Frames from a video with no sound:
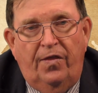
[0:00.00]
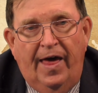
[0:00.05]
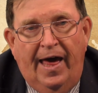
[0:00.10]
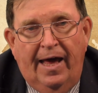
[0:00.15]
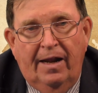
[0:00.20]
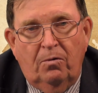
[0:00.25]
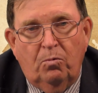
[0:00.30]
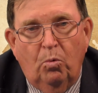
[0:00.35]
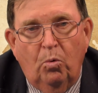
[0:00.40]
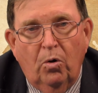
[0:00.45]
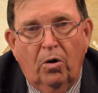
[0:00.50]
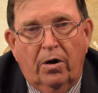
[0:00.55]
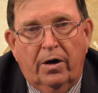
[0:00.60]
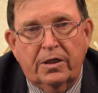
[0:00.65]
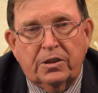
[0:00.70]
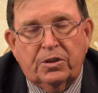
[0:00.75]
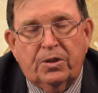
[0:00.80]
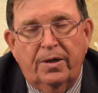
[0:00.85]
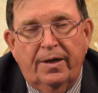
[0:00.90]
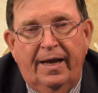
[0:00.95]
that work
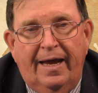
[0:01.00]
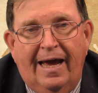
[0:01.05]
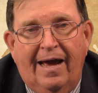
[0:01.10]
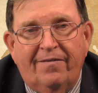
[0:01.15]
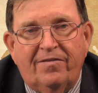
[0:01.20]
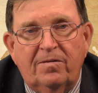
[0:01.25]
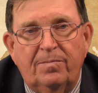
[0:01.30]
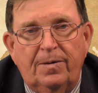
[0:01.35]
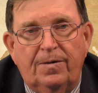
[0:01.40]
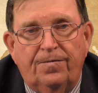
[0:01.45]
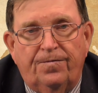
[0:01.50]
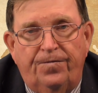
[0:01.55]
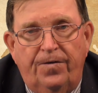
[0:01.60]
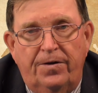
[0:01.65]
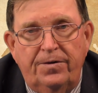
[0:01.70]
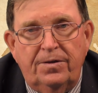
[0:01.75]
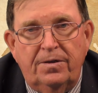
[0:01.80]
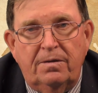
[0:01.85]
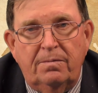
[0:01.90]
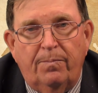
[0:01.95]
is going to have to be
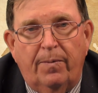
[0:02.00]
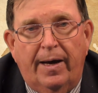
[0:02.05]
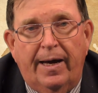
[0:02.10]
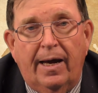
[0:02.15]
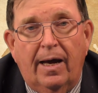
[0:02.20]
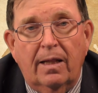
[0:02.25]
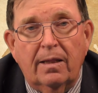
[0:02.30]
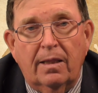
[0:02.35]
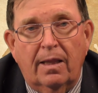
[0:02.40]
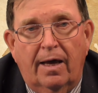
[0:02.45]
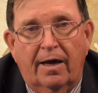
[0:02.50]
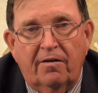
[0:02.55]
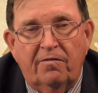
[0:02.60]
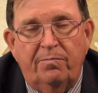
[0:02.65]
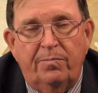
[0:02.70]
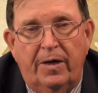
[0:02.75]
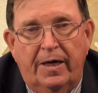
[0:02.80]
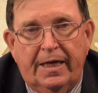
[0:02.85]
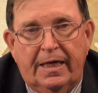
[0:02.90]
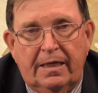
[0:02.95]
funded by a lot of
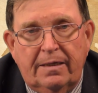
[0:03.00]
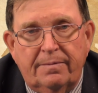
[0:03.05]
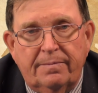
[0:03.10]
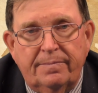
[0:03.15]
money.